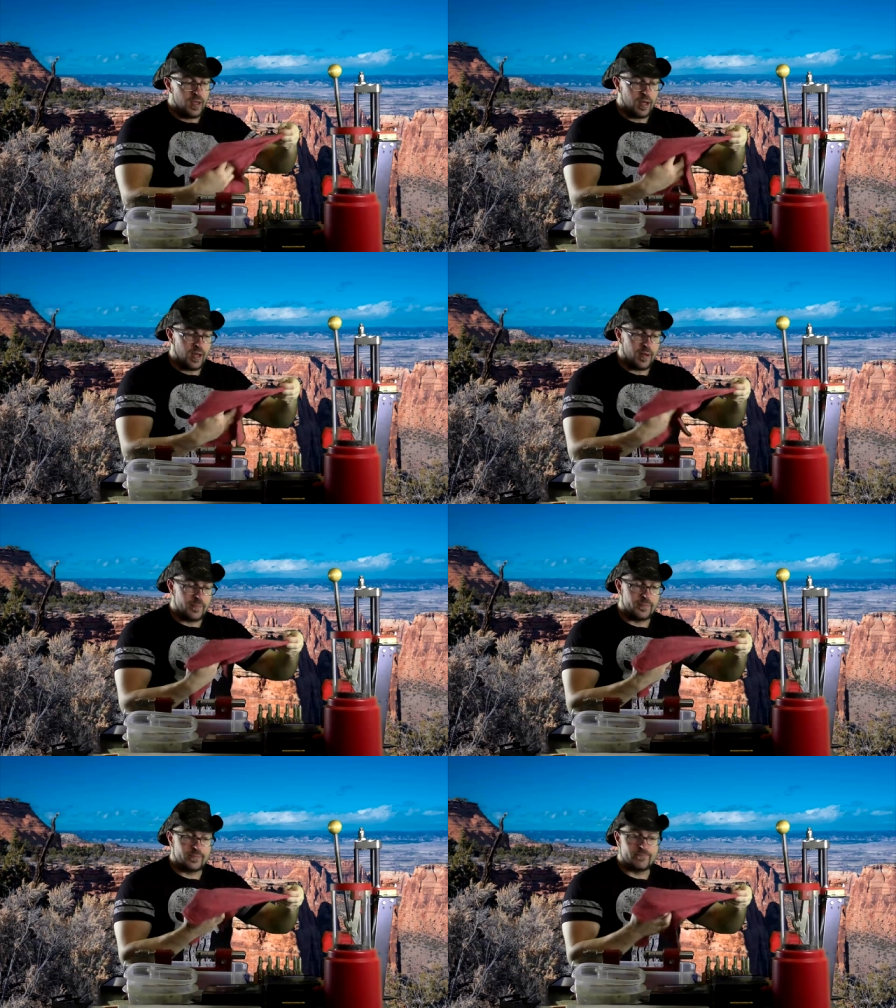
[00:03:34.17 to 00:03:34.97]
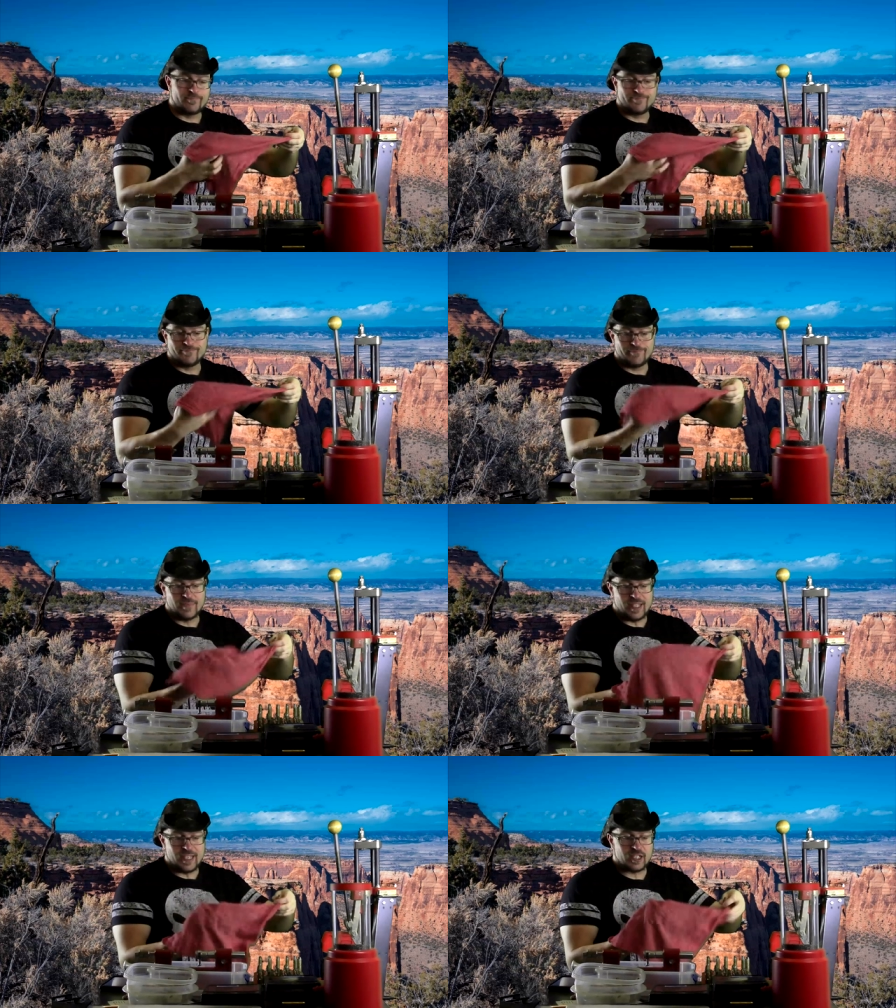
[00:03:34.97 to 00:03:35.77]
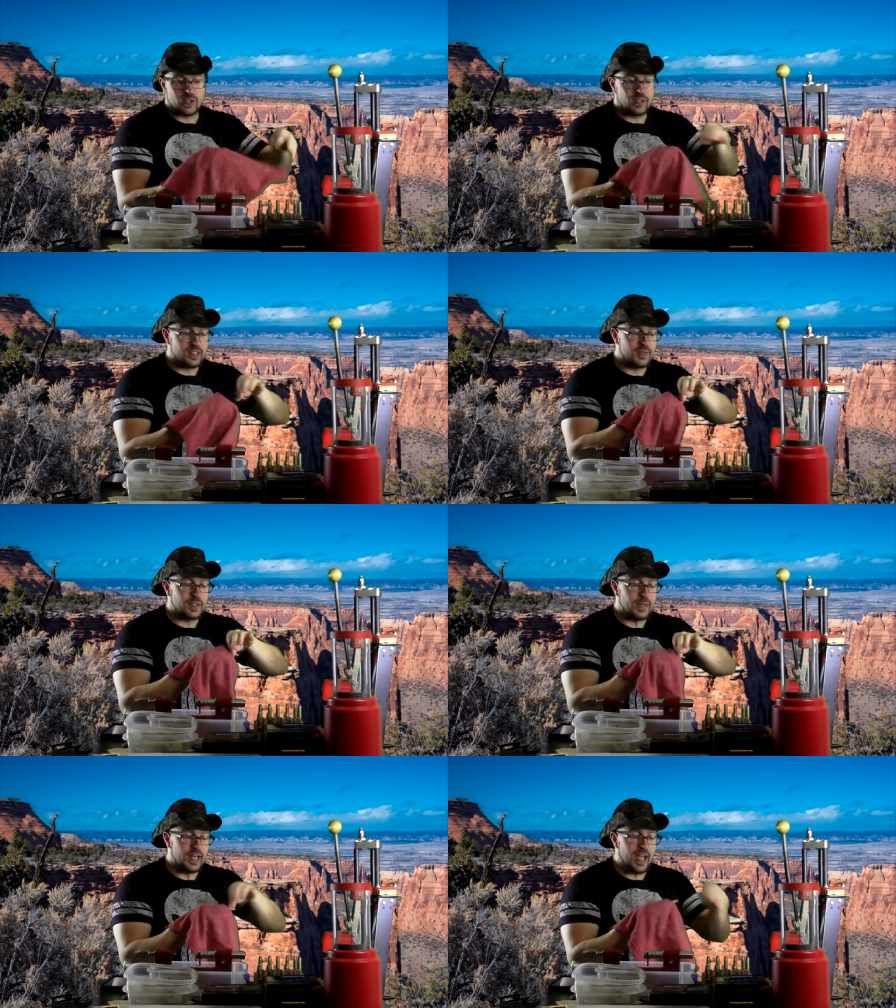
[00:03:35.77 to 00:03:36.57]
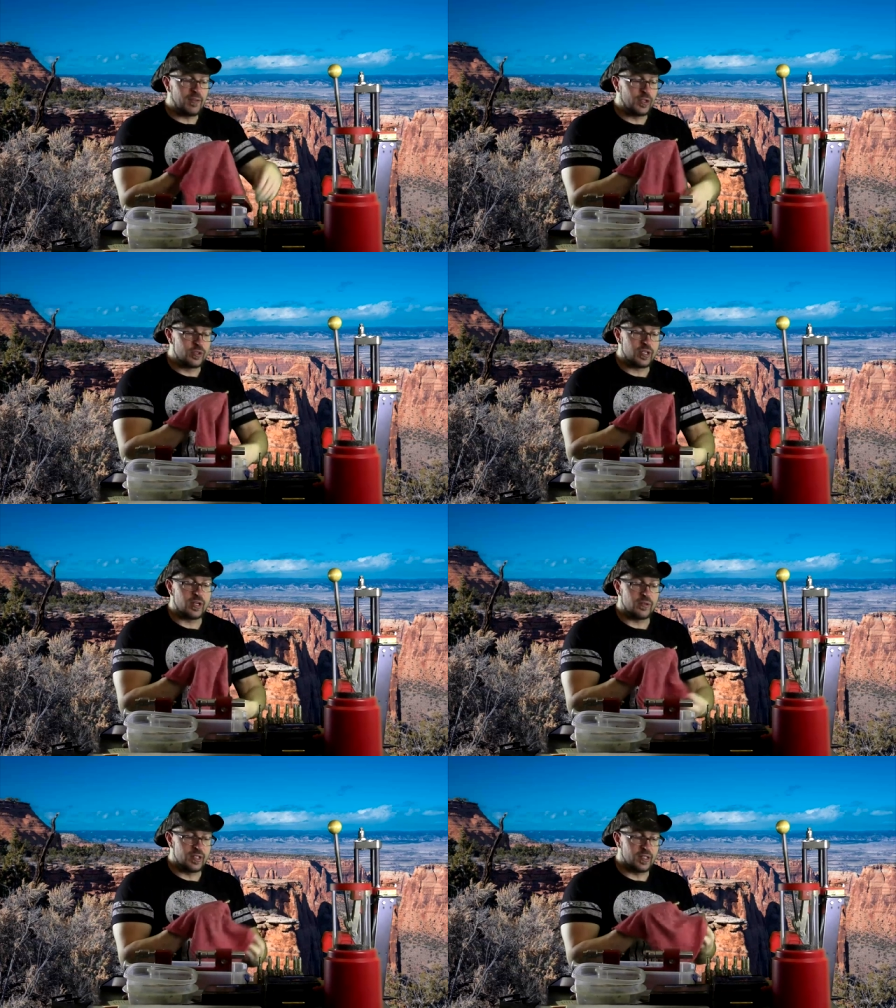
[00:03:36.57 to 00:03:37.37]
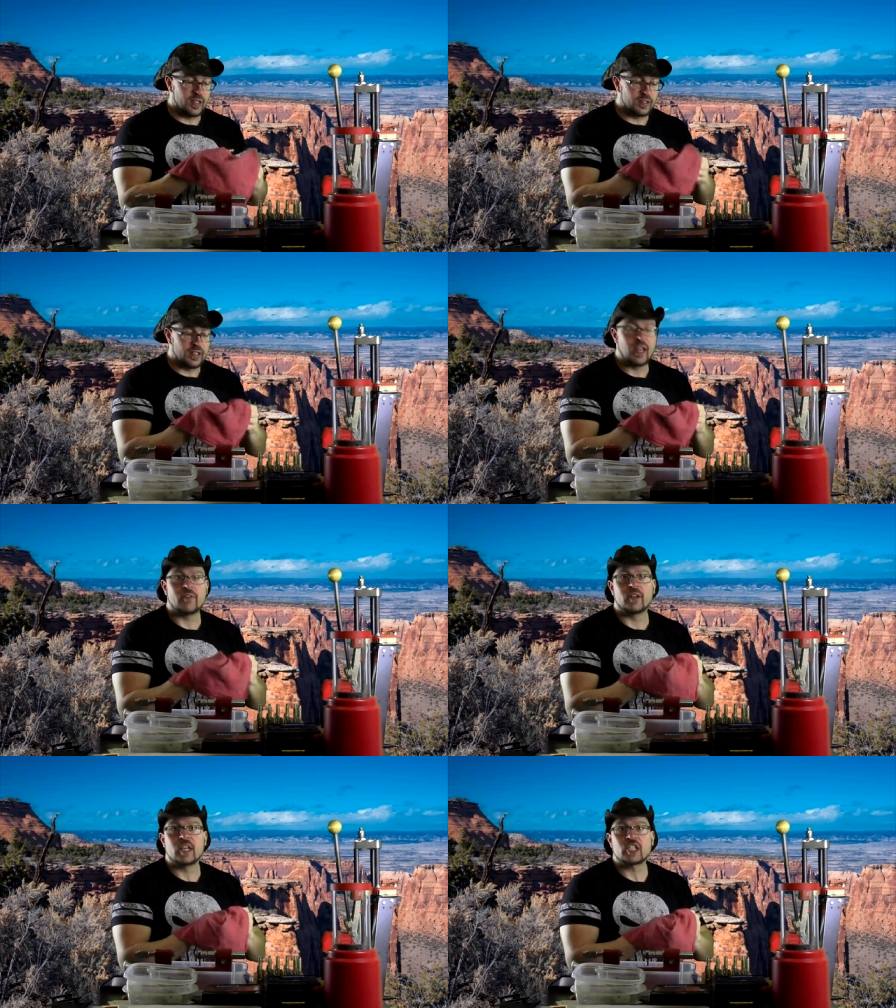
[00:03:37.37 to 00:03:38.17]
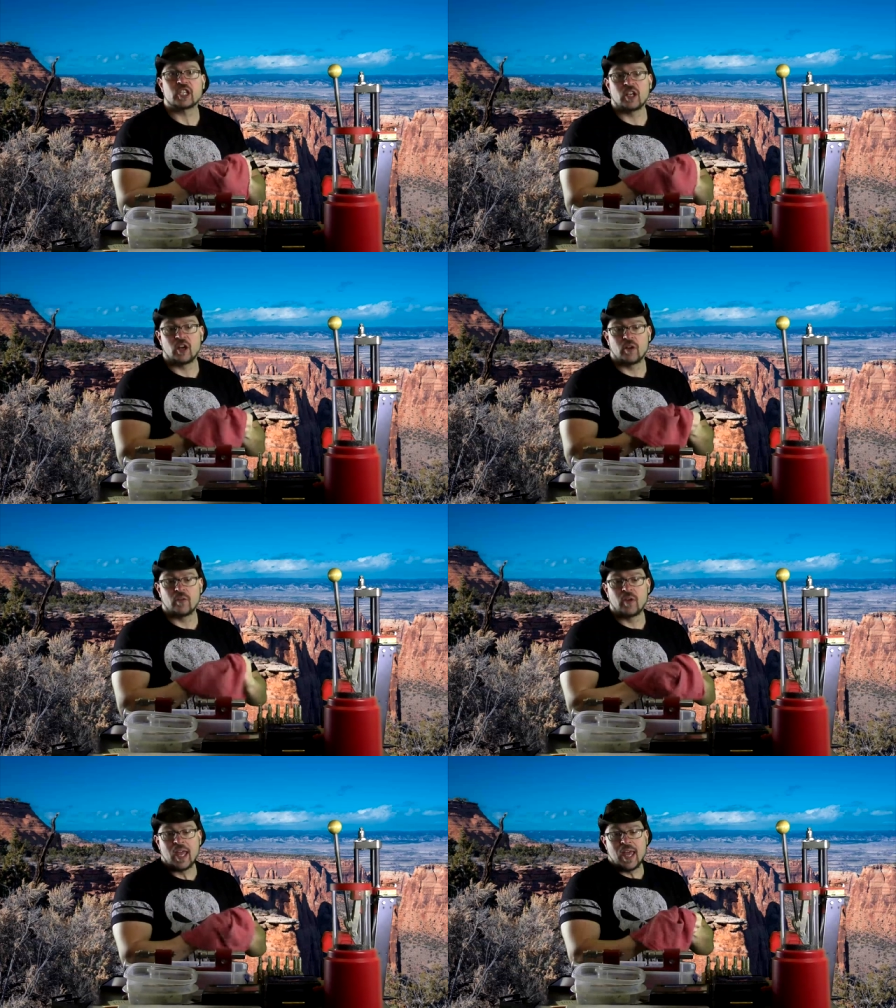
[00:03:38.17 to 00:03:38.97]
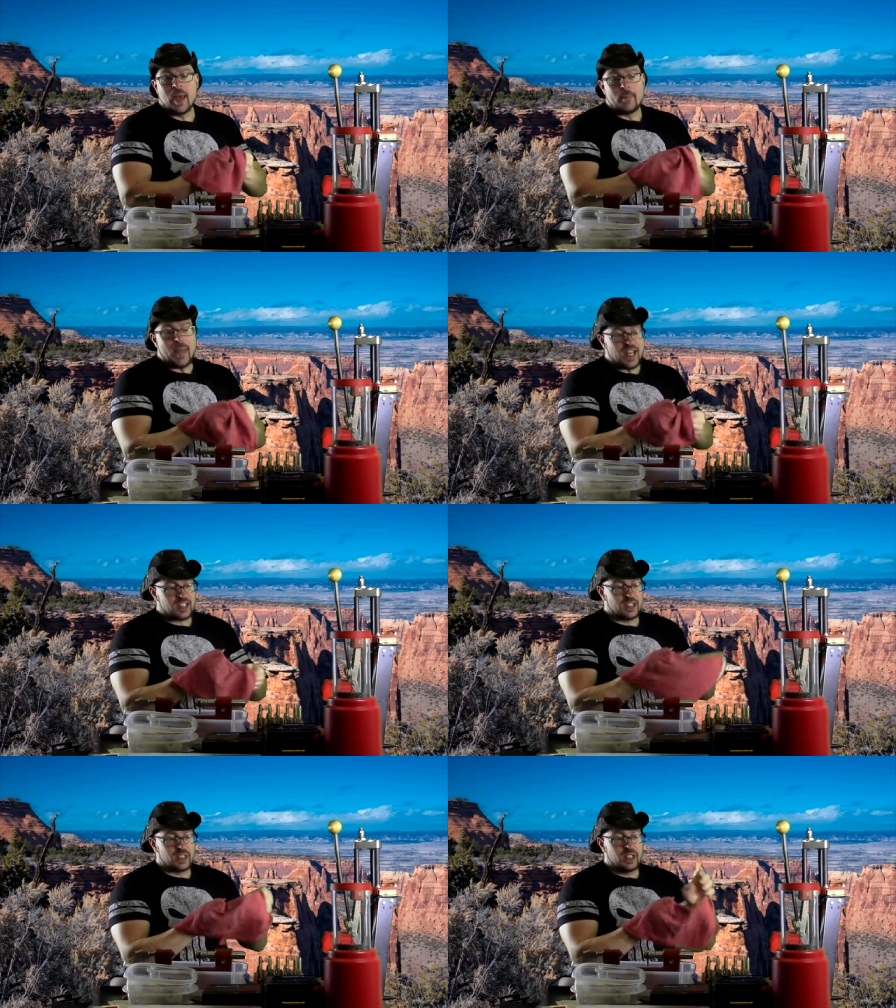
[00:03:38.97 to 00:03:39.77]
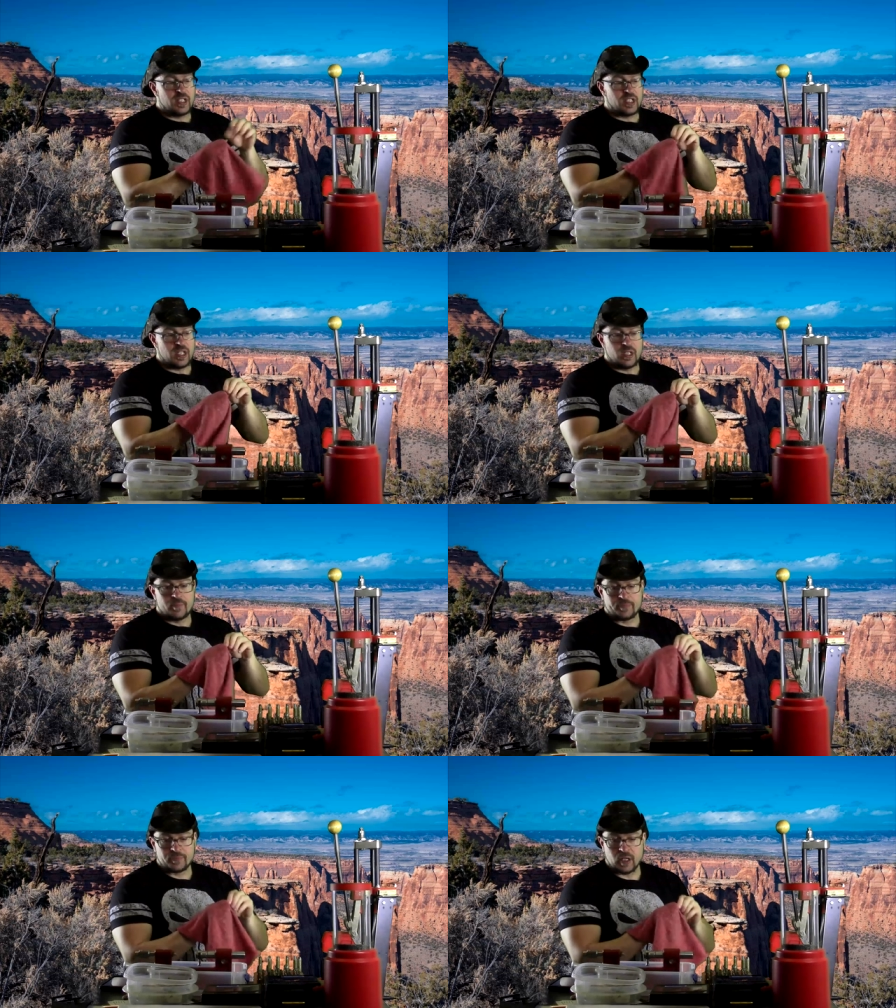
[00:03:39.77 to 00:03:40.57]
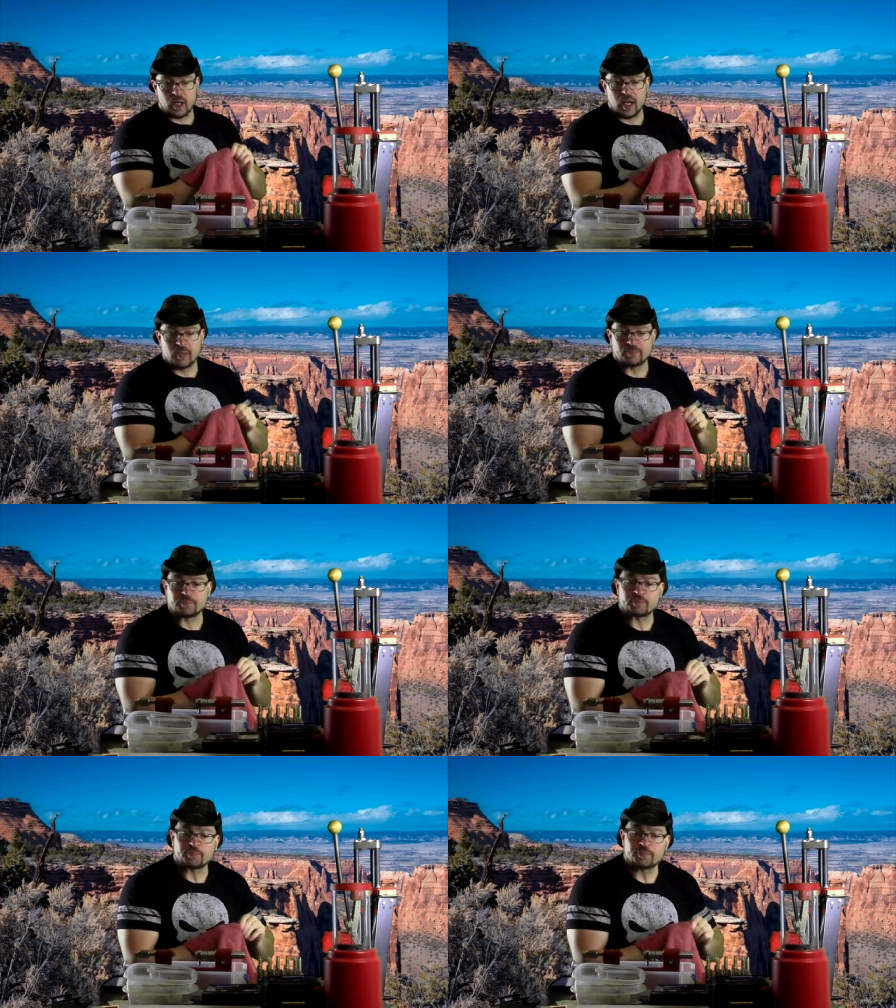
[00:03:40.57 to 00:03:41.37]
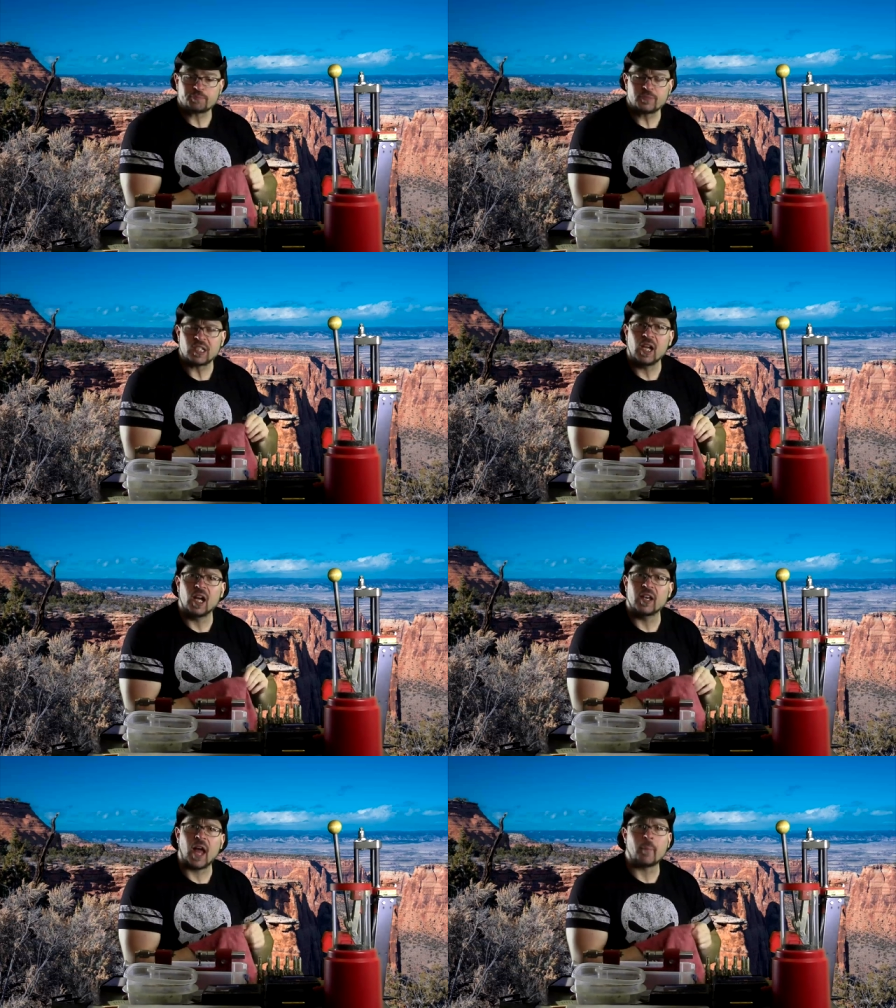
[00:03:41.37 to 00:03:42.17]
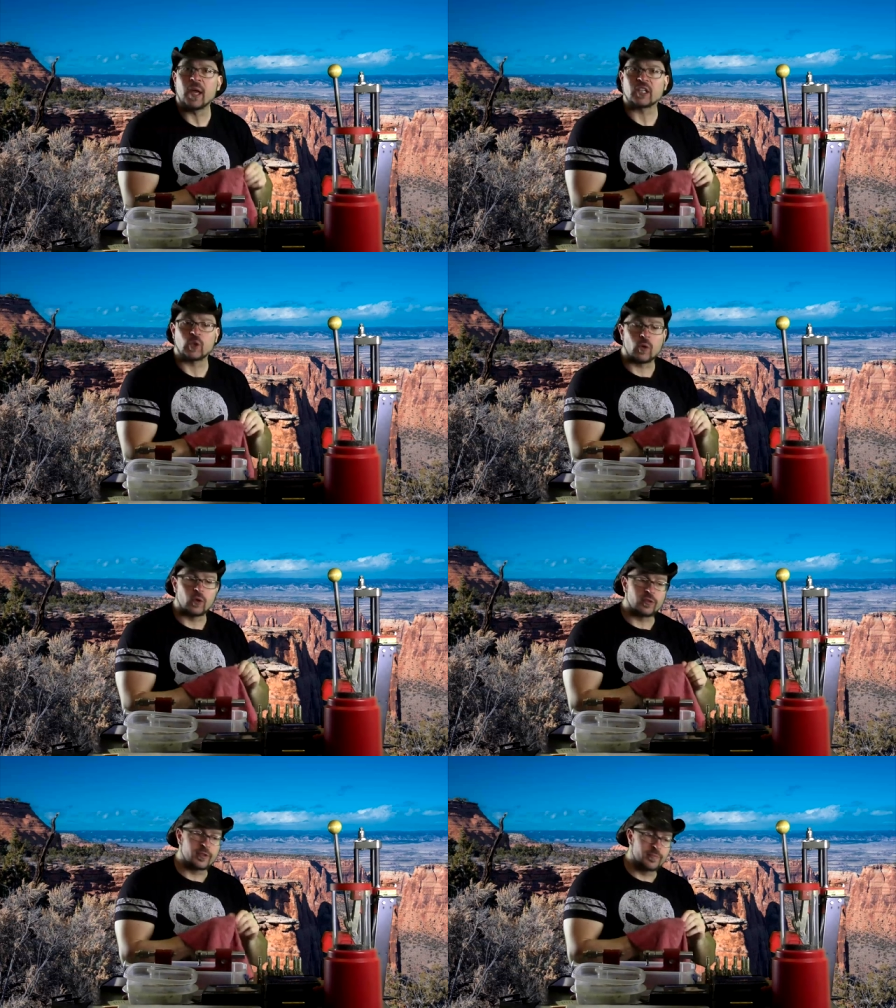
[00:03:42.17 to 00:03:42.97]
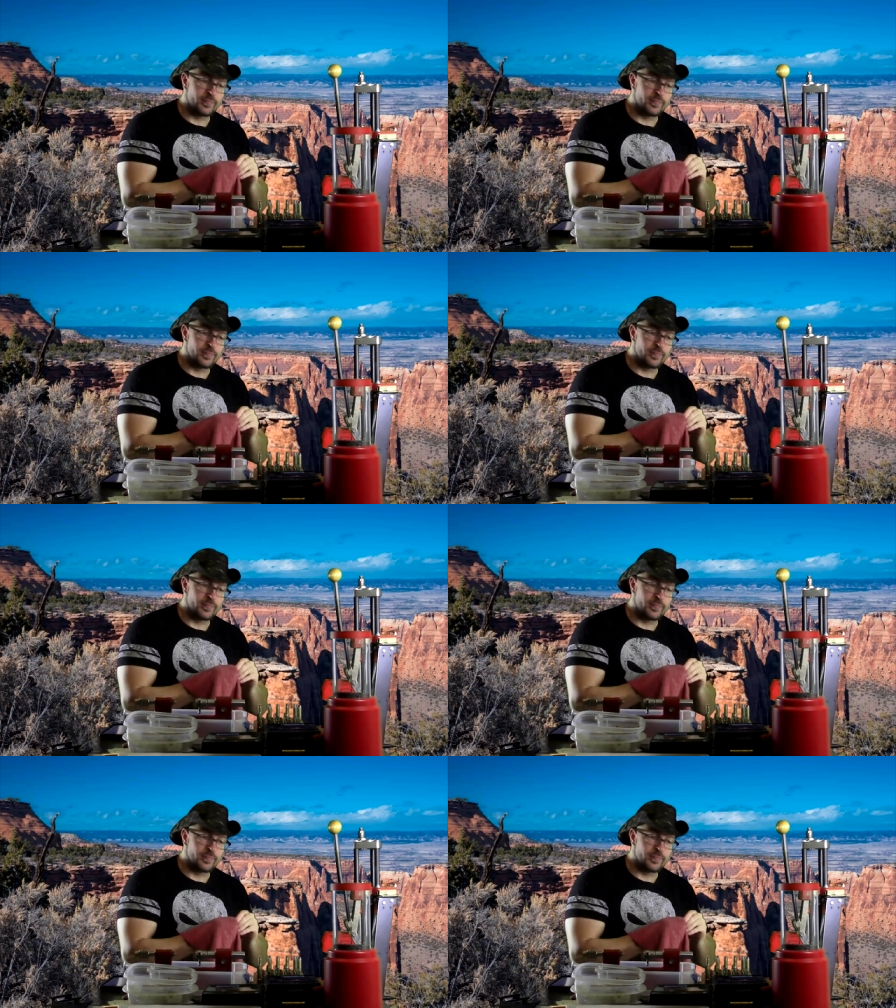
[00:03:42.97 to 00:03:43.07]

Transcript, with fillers: Uh, and so it seems to be an evolutionary reason as a definition of masculinity. All right, uh, not pectorals.